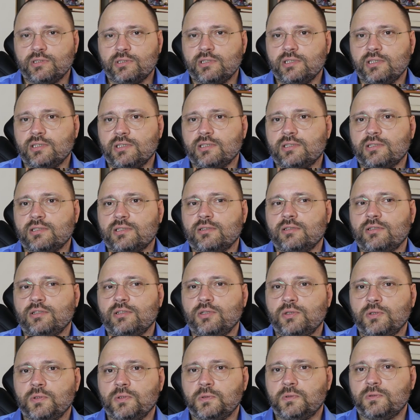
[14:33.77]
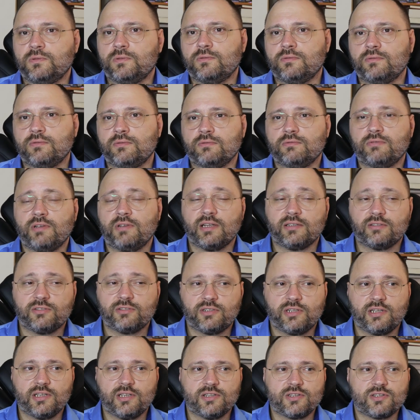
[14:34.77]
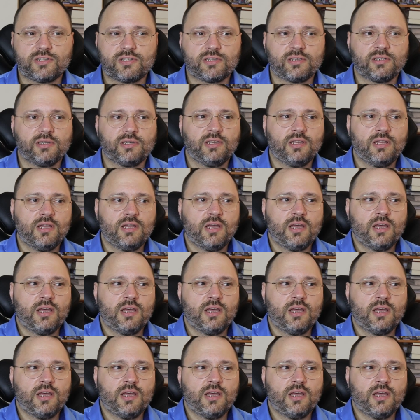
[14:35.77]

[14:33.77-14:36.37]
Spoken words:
building new factories,